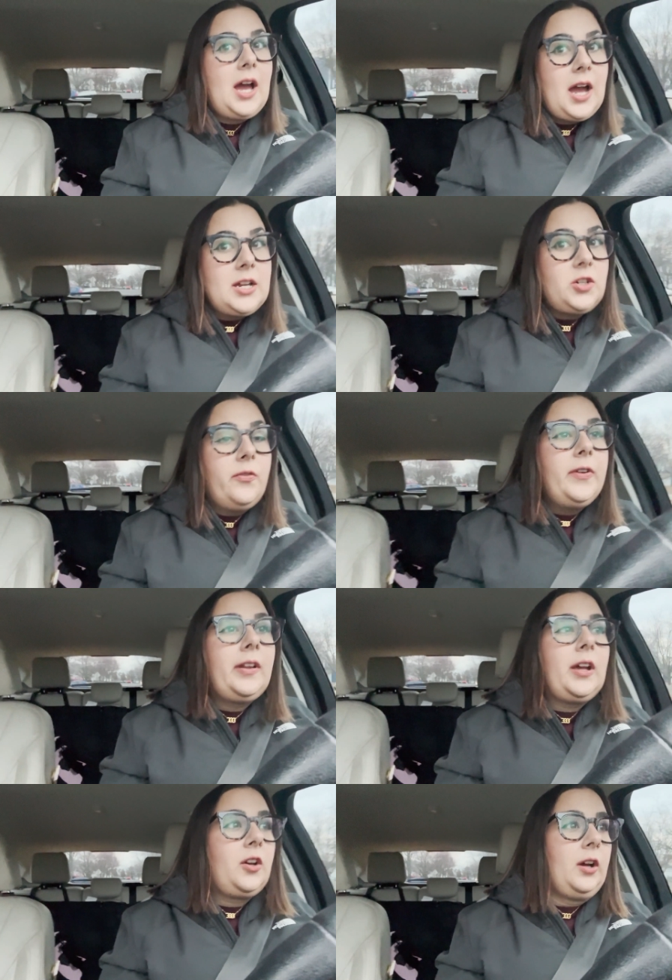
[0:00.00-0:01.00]
I don't feel
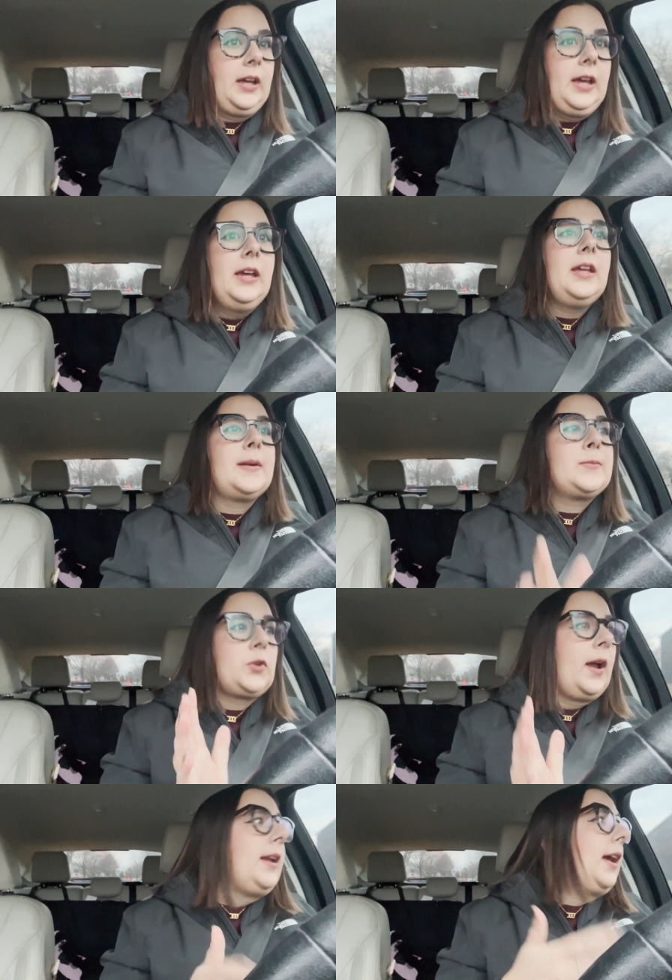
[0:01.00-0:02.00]
like cooking and I'm
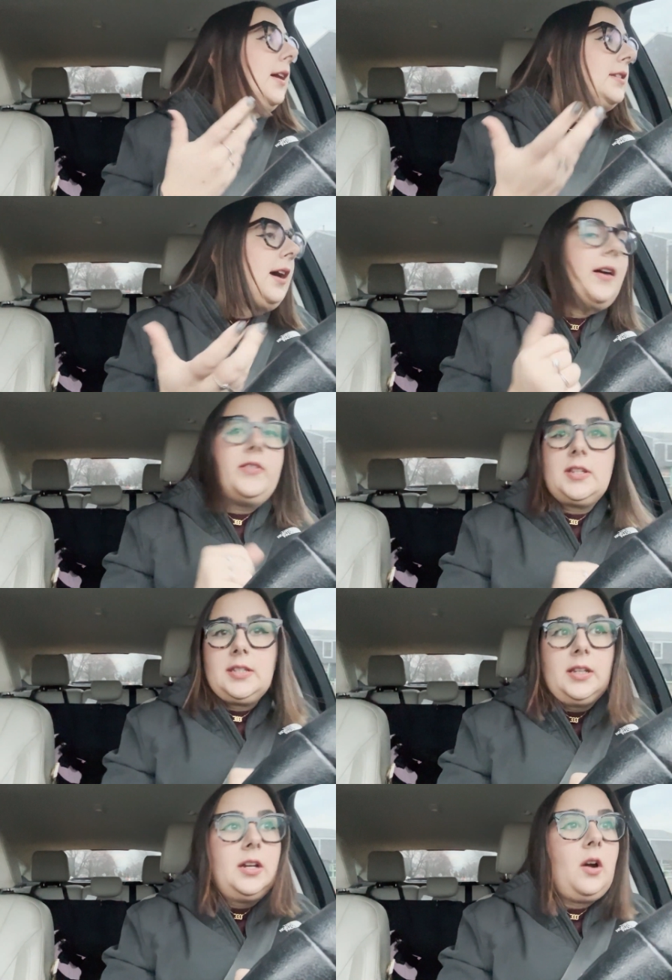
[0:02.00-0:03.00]
trying not to
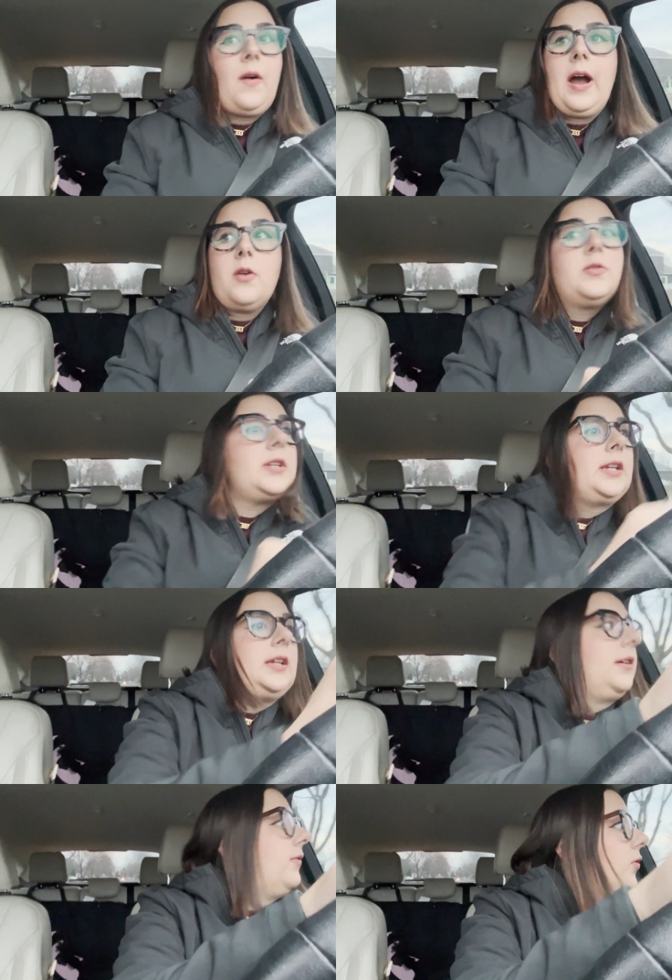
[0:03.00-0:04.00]
obviously go out and
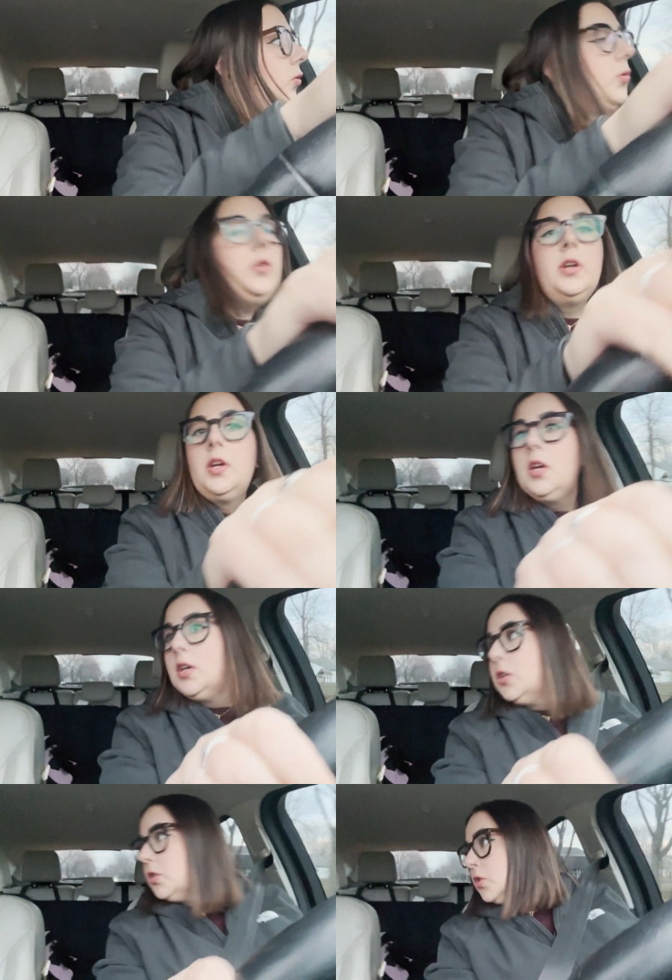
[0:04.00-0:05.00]
get food.
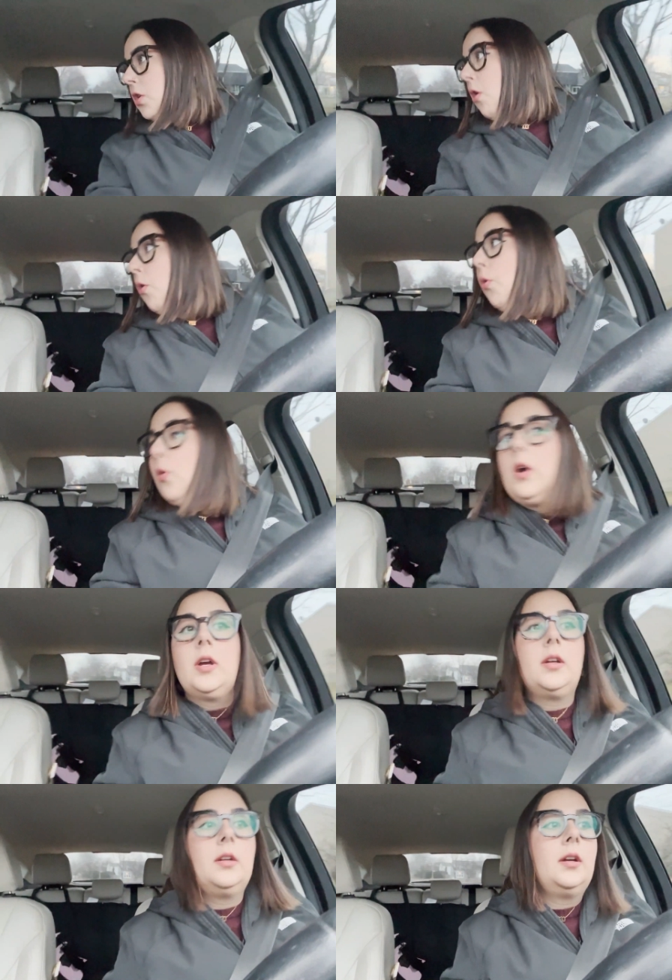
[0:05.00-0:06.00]
So I
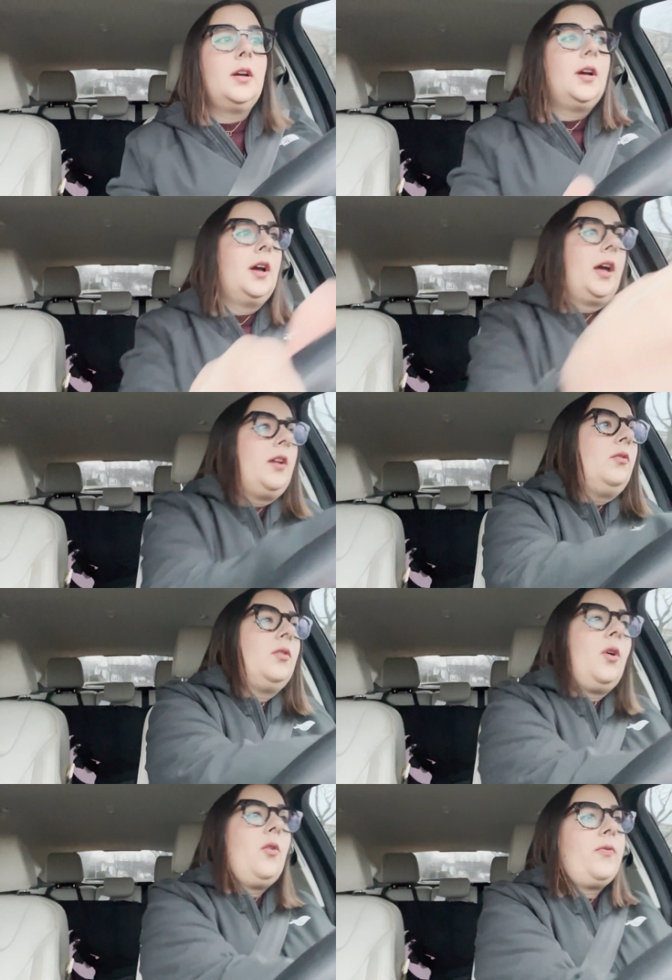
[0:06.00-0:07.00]
don't
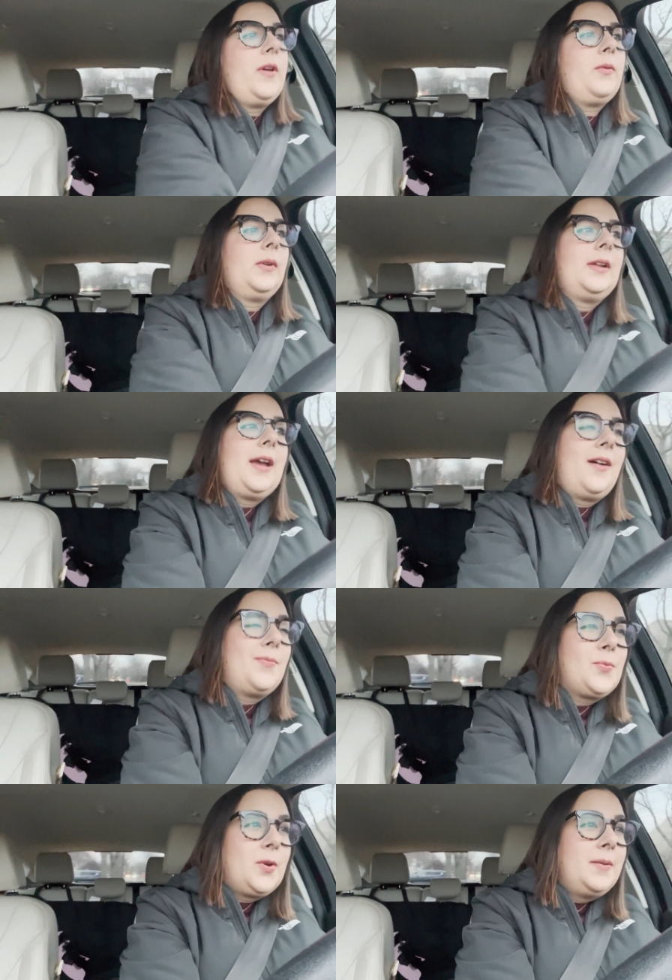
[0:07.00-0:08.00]
know if they really have
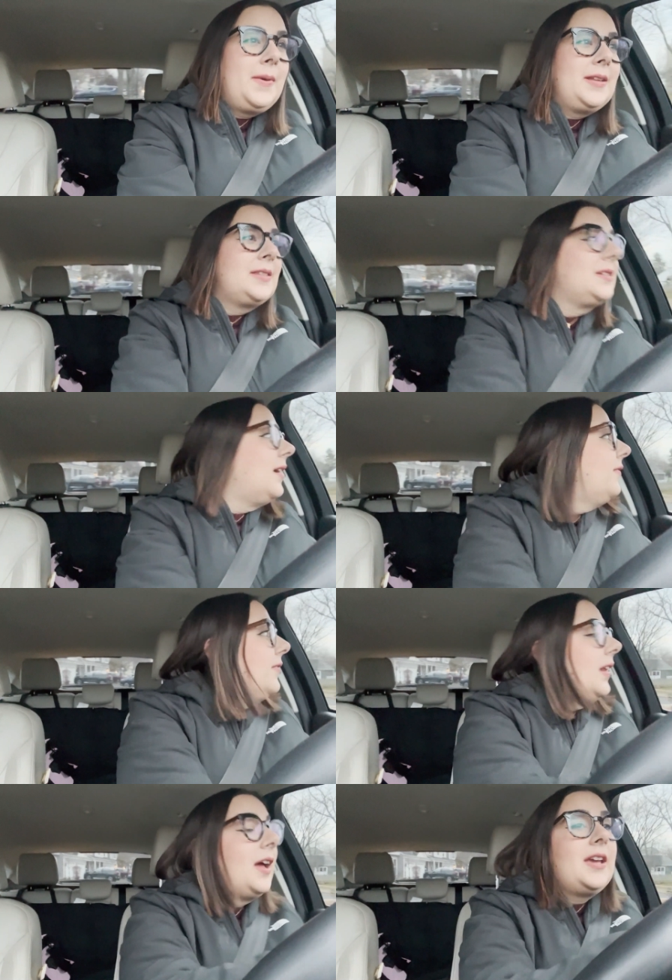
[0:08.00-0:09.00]
pre-made stuff
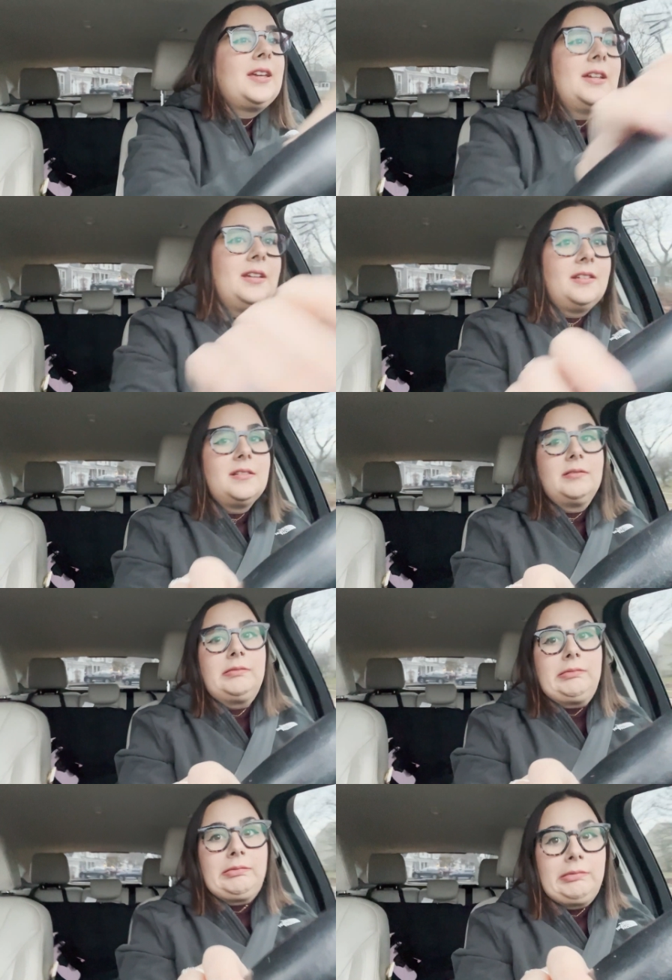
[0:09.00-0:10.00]
that I
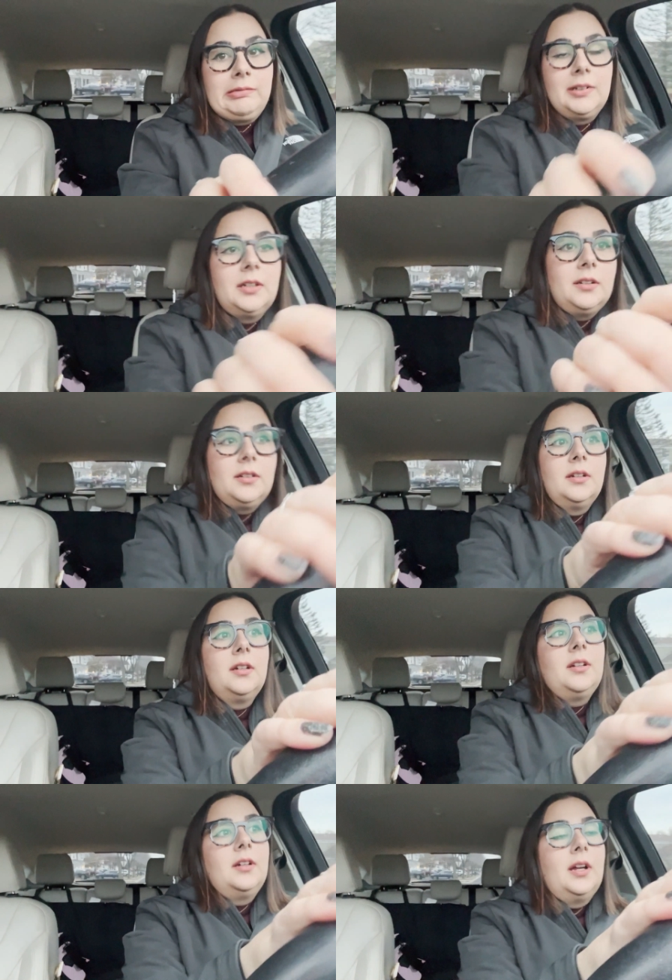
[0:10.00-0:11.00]

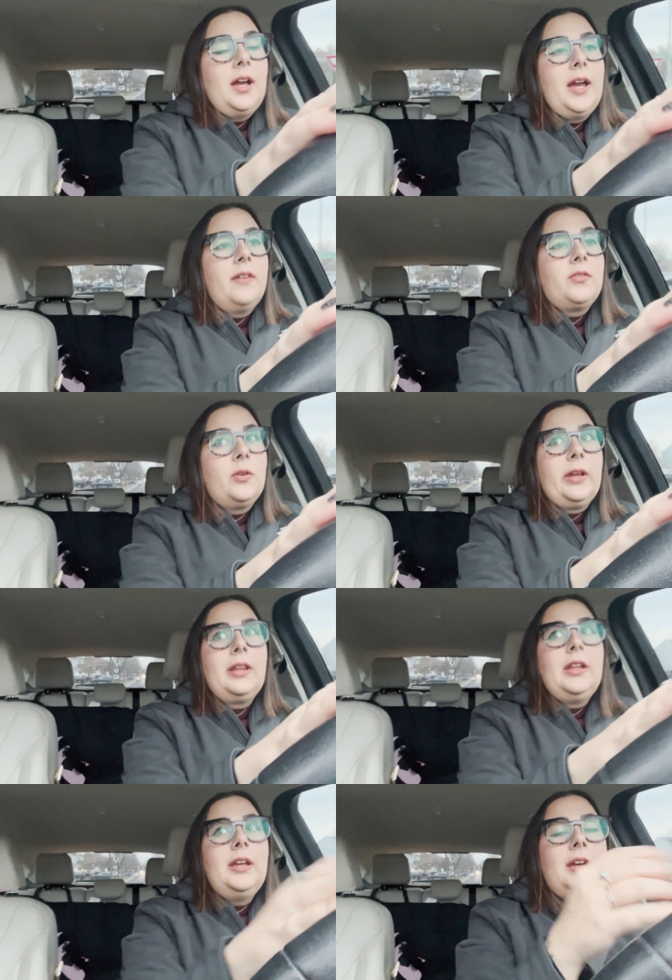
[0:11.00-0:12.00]
can have
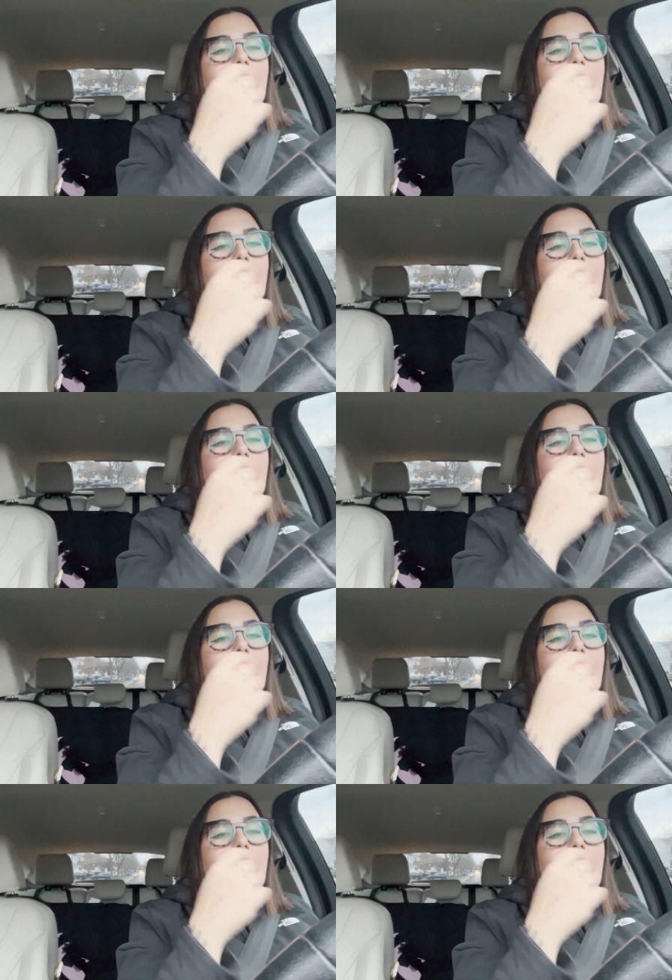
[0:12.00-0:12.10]
quickly